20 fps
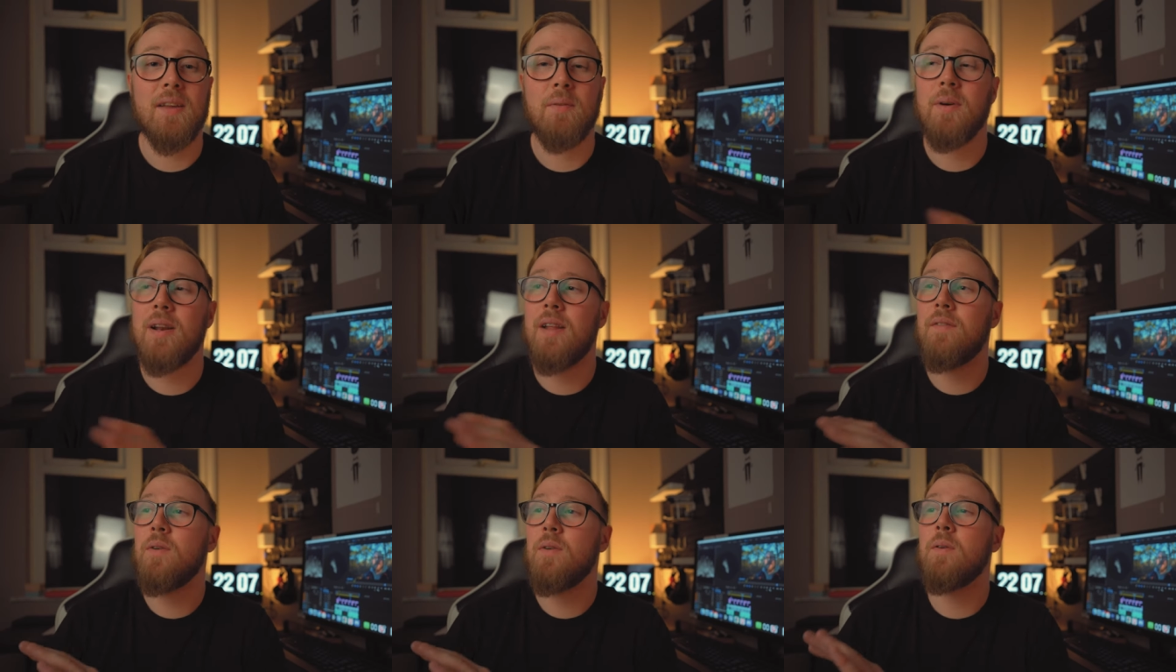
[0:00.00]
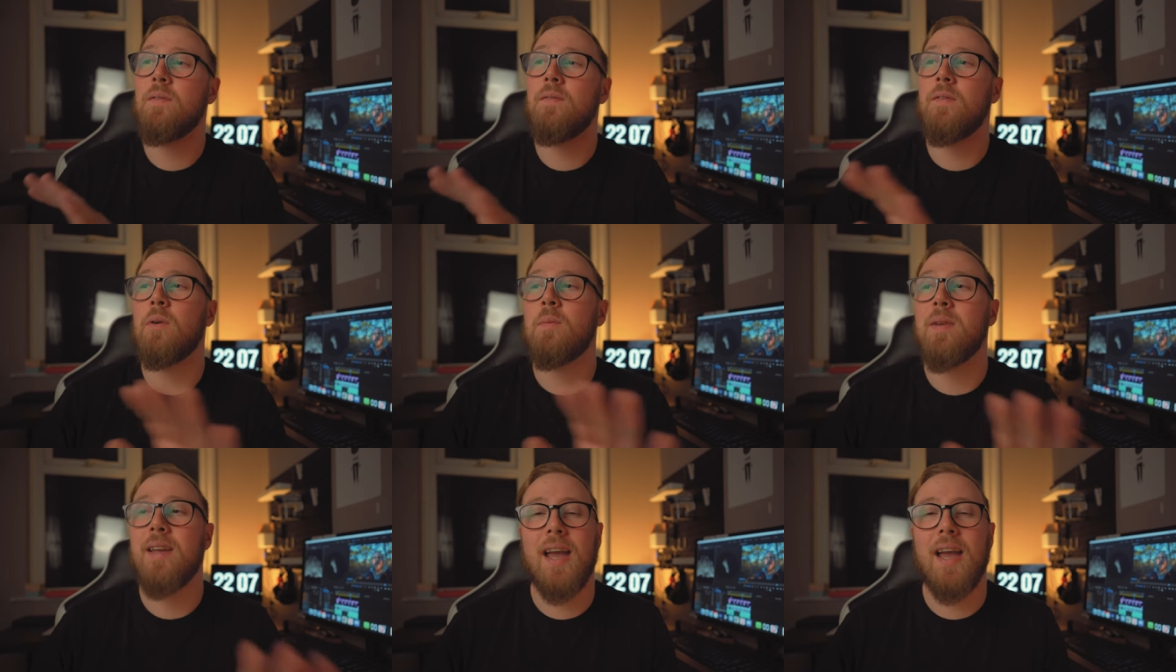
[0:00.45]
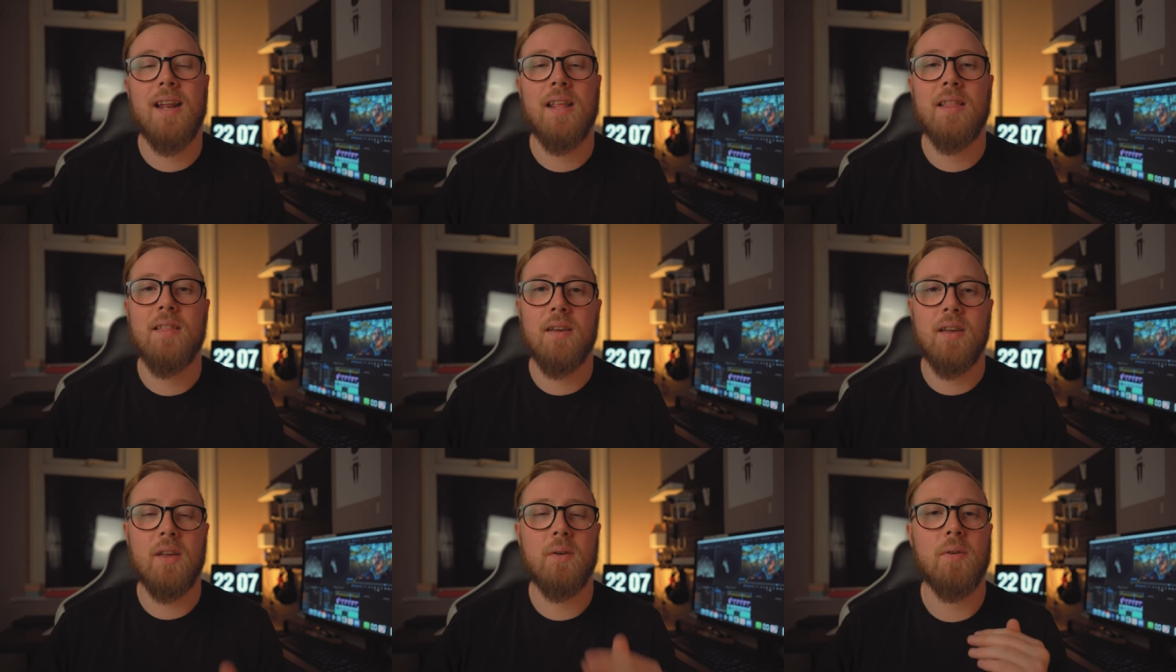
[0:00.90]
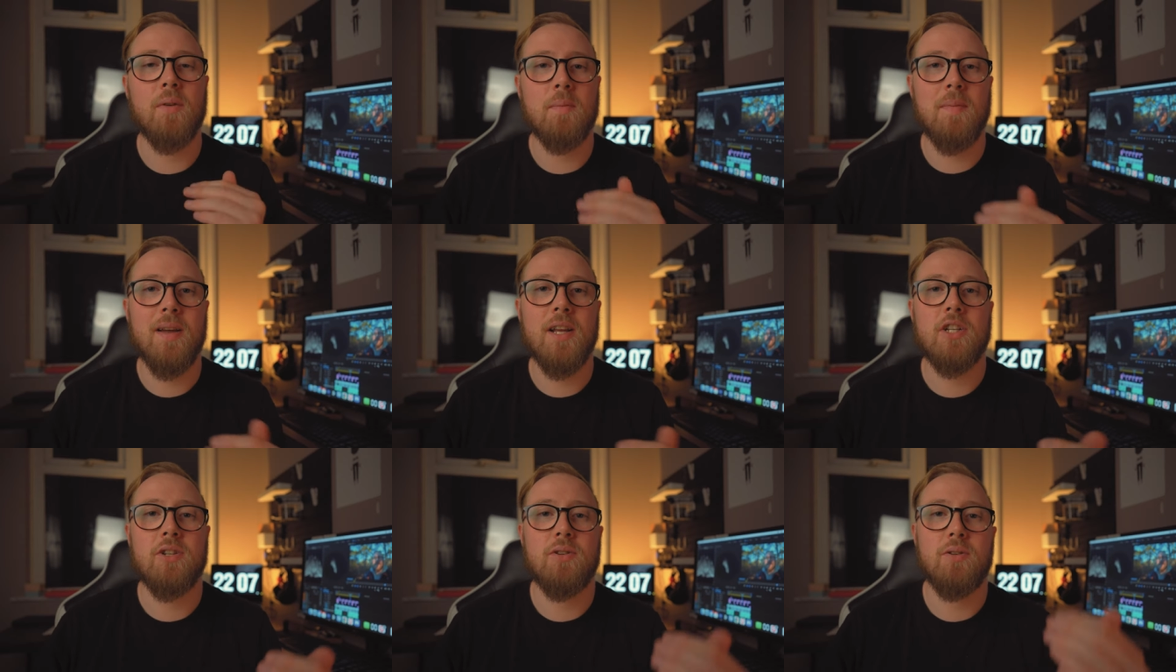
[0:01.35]
Whenever you're filming anything, you want to
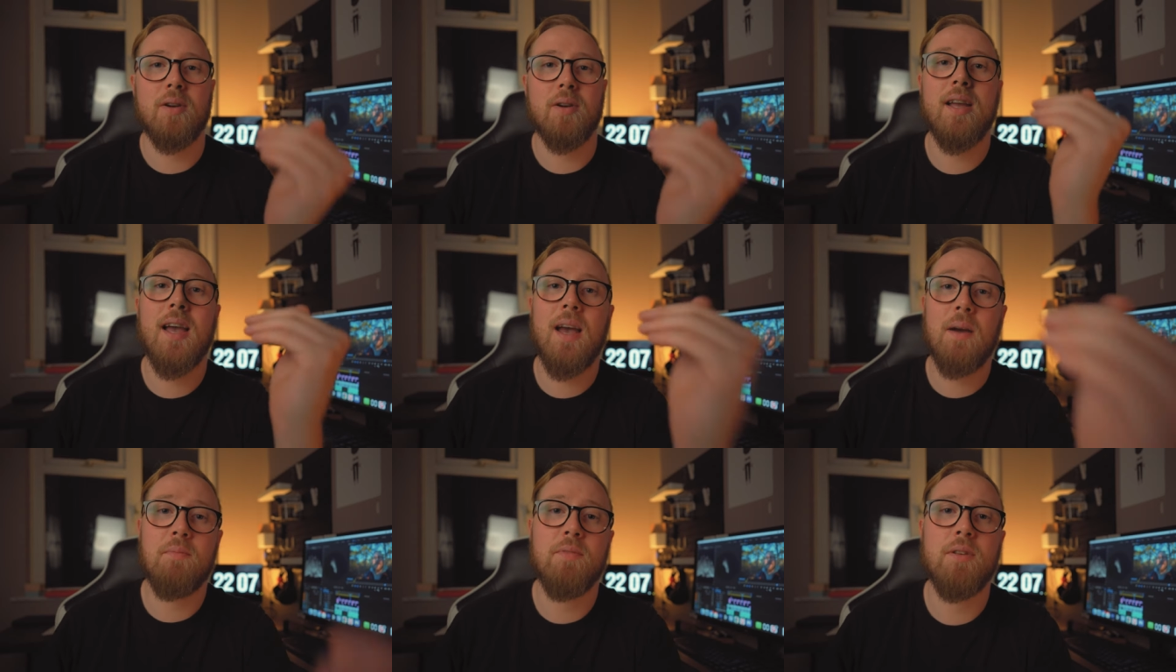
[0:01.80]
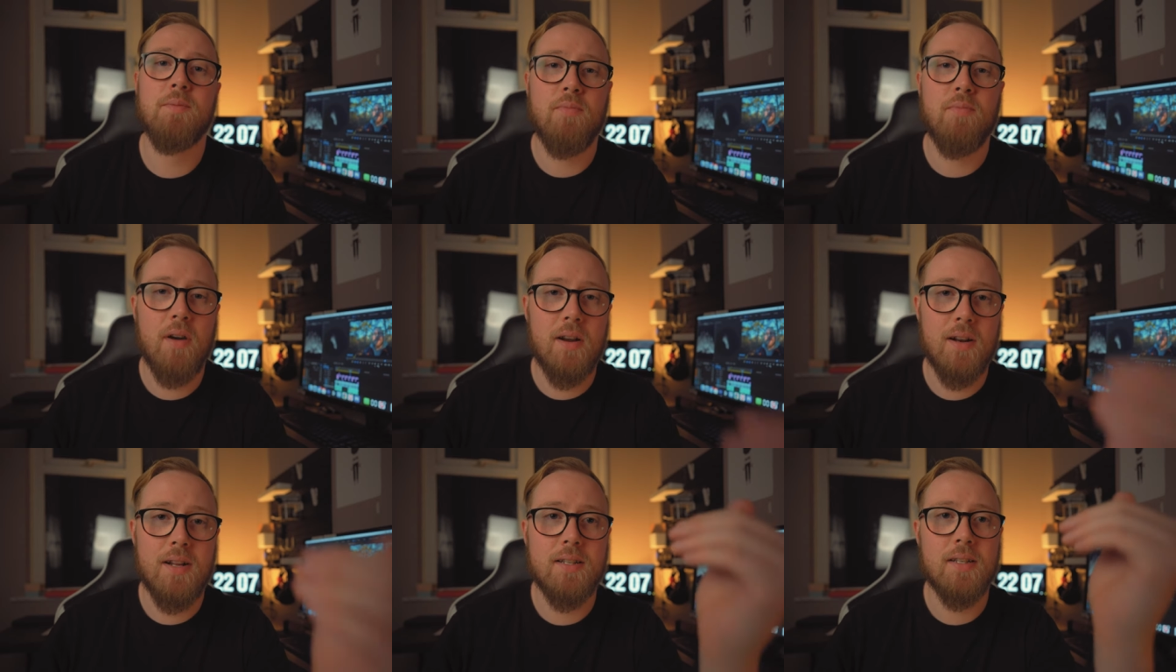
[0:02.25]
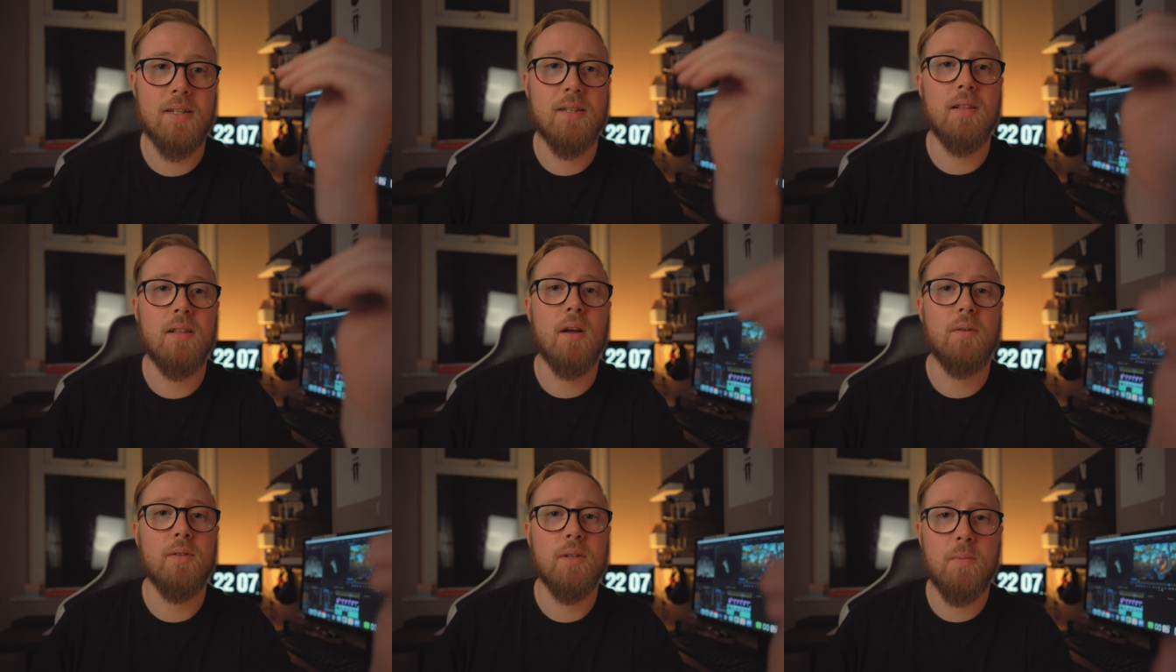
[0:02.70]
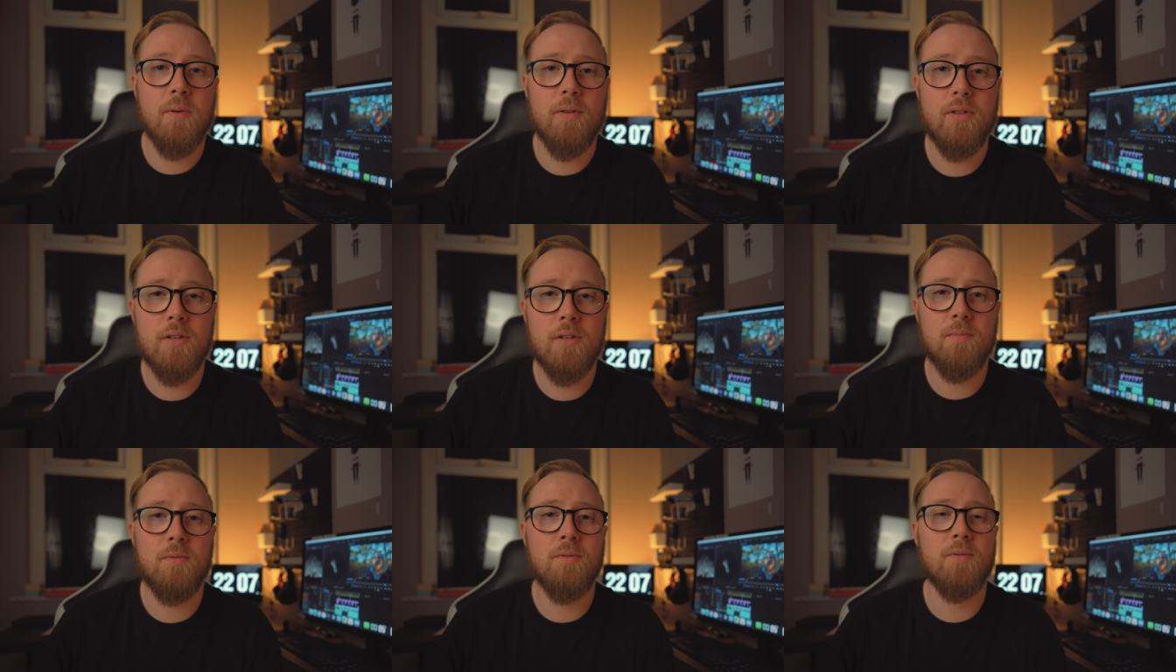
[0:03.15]
make sure your camera's brightness is low as
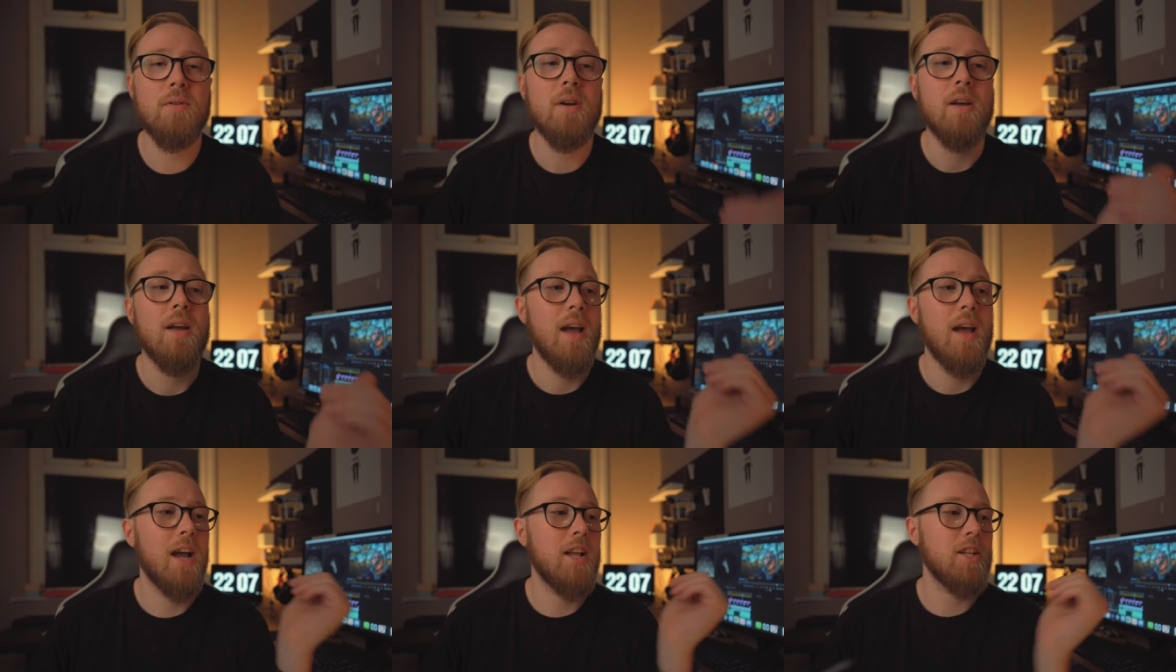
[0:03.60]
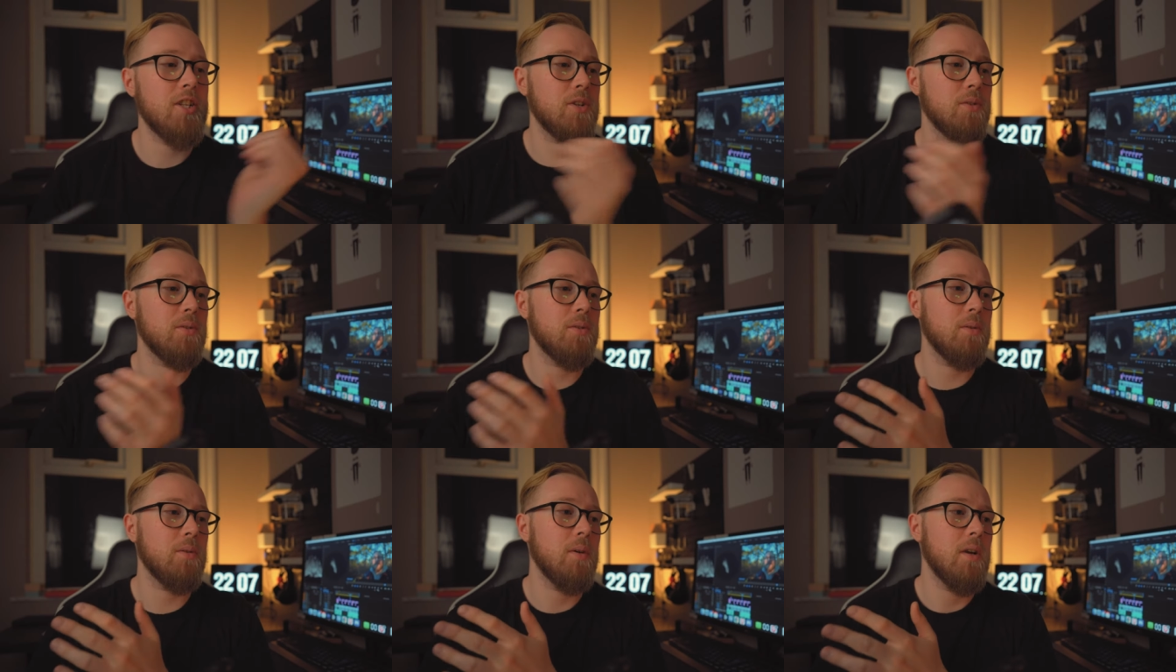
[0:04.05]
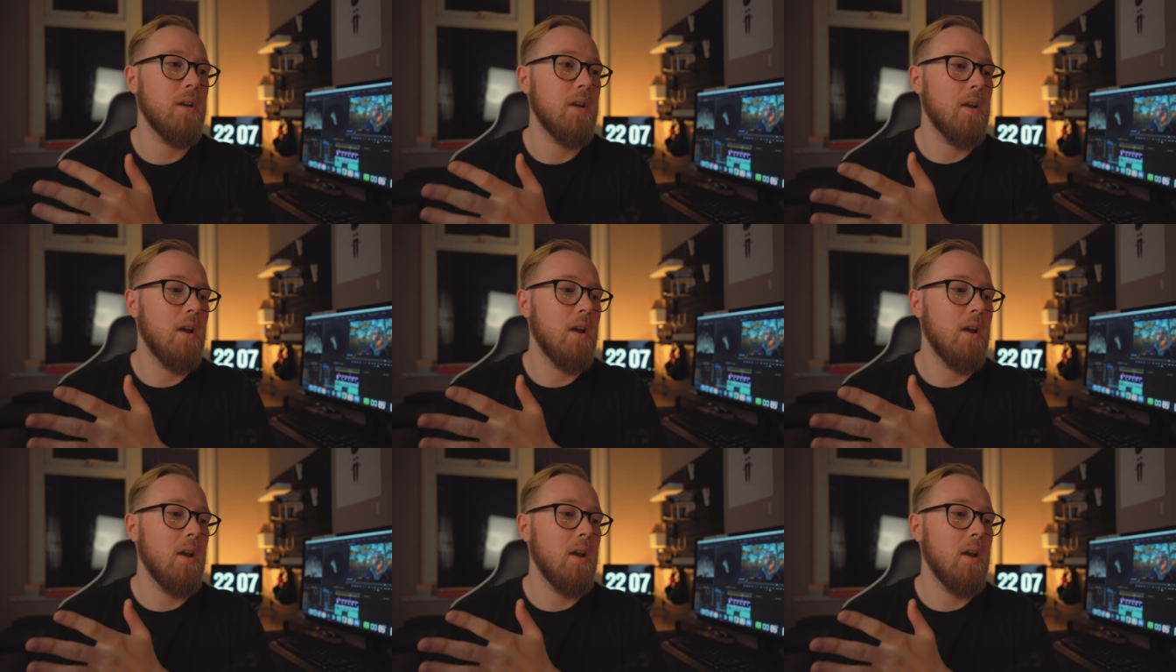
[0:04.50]
possible and your